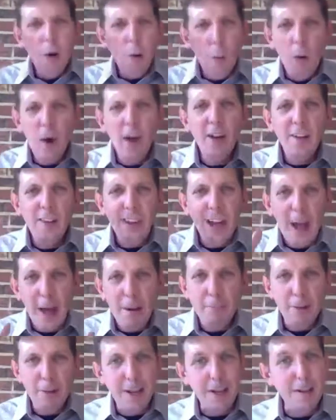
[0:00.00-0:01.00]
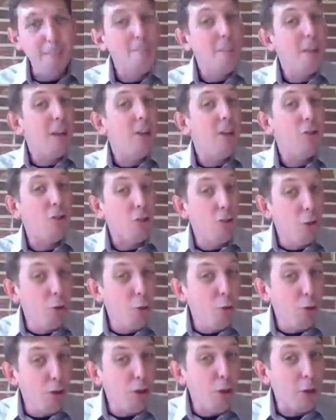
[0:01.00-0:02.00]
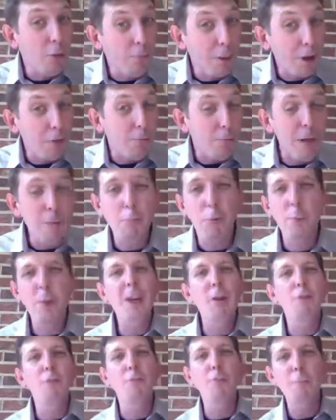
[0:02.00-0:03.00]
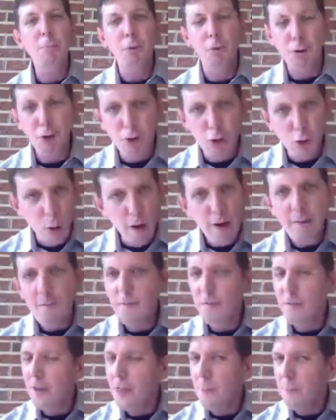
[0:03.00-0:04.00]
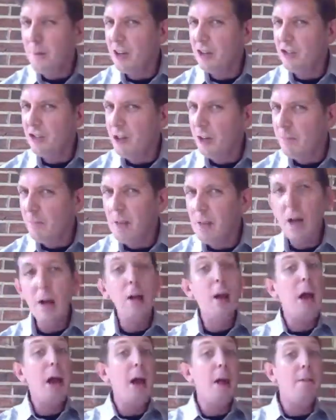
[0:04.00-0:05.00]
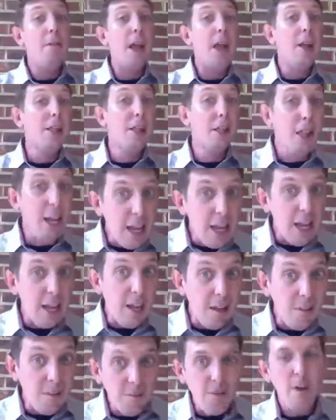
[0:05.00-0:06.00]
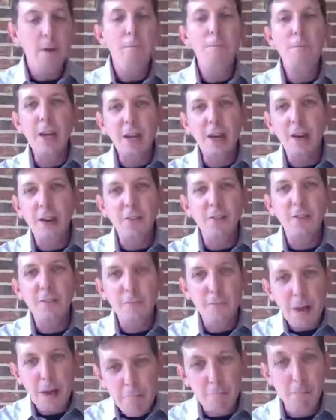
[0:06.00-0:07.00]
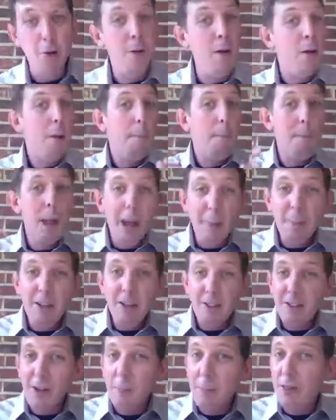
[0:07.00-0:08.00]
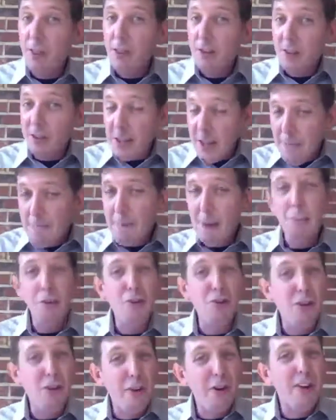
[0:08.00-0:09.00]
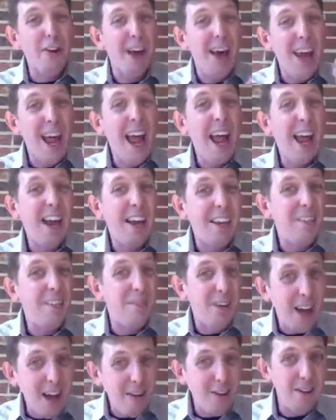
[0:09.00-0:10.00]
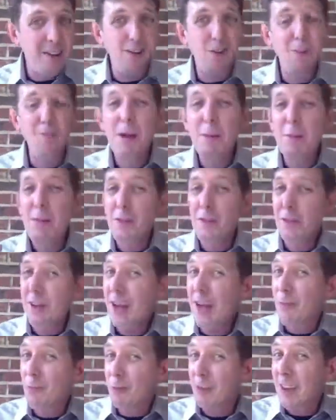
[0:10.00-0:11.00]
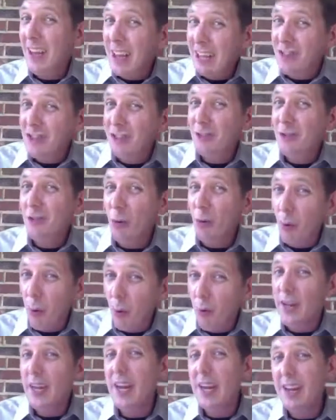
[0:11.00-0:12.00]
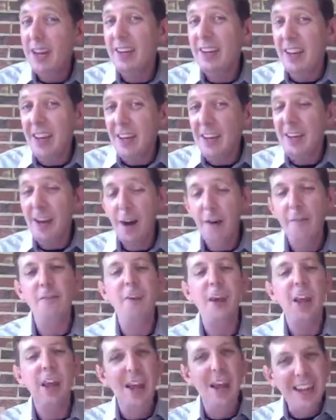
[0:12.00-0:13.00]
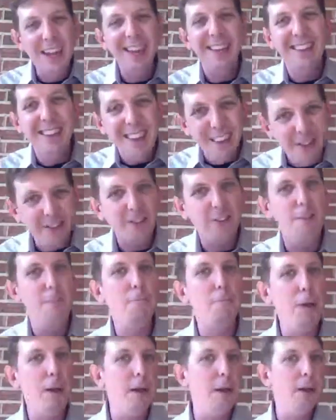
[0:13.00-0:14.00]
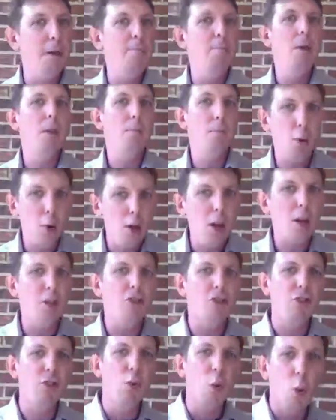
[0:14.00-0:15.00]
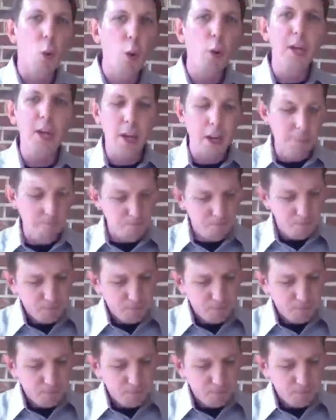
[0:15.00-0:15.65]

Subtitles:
what is happening is you're losing your best people because people join for the mission and they leave because of people. Maybe some of the team members are not adding value. Maybe they're not relational oriented enough in addition to being production oriented.